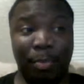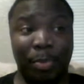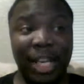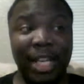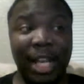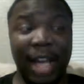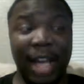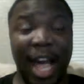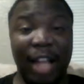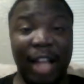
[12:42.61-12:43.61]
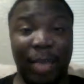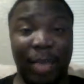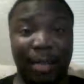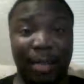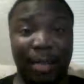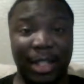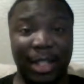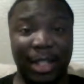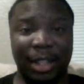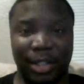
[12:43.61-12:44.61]
beat
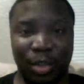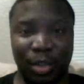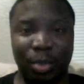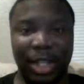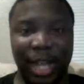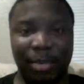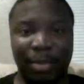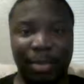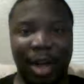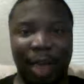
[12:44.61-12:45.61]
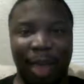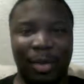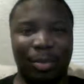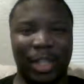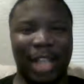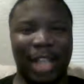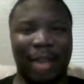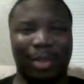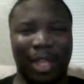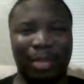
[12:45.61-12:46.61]
Alabama, assuming they beat Auburn, which
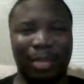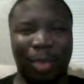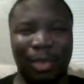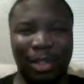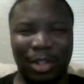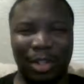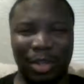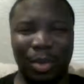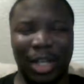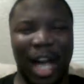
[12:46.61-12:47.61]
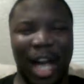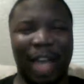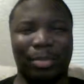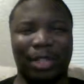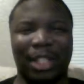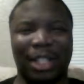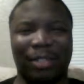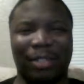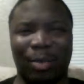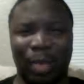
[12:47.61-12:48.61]
I think both you and I
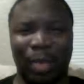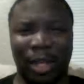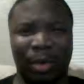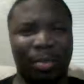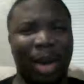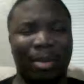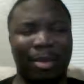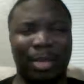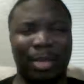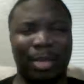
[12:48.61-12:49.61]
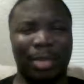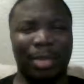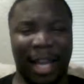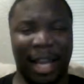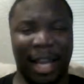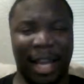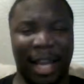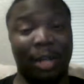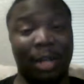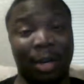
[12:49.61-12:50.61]
believe they will, and probably pretty
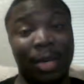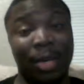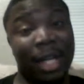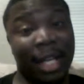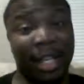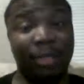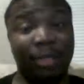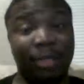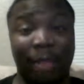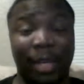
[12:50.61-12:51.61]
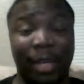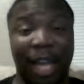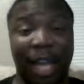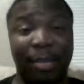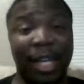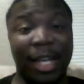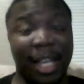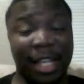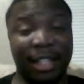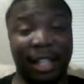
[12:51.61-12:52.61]
handily. Although, again, rivalry game,
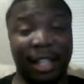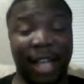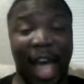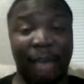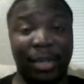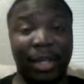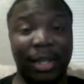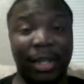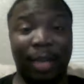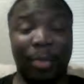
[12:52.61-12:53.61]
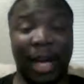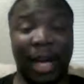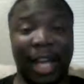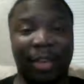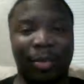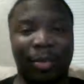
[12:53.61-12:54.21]
anything could happen. But